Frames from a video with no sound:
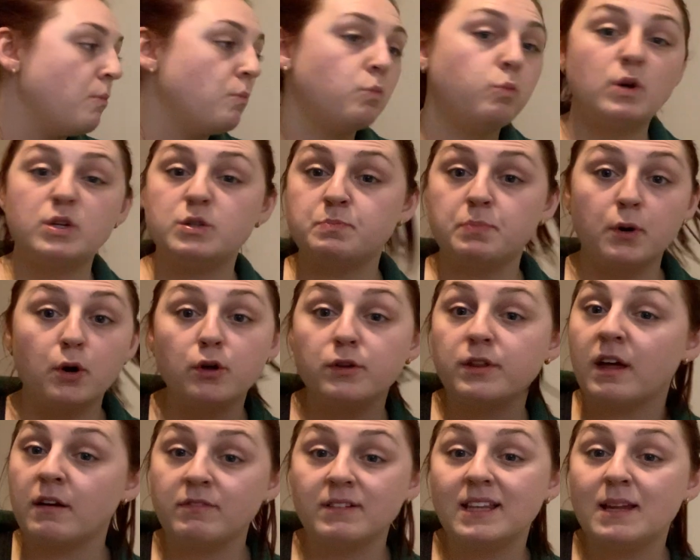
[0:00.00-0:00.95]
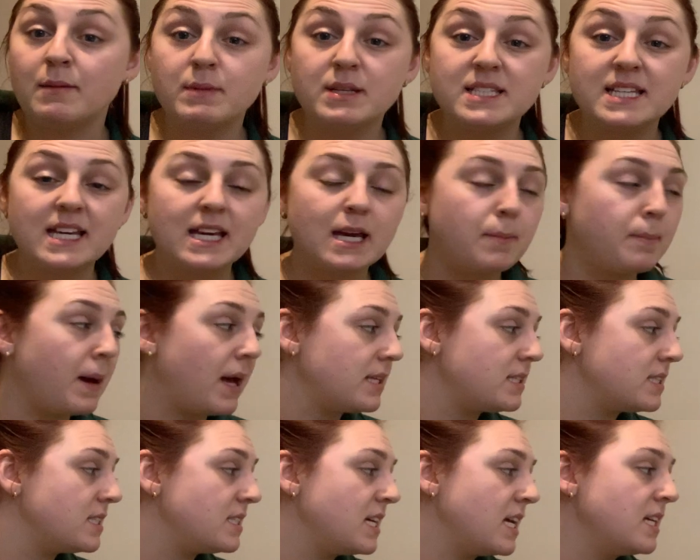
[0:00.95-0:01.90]
which both have limited
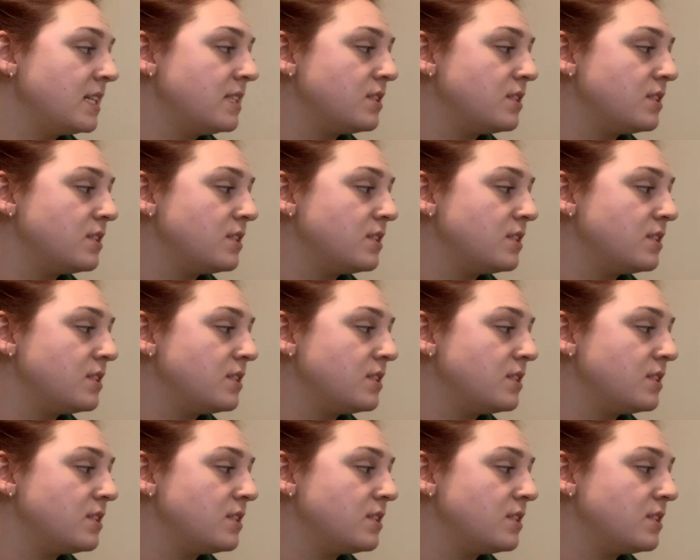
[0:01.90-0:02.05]
capacity.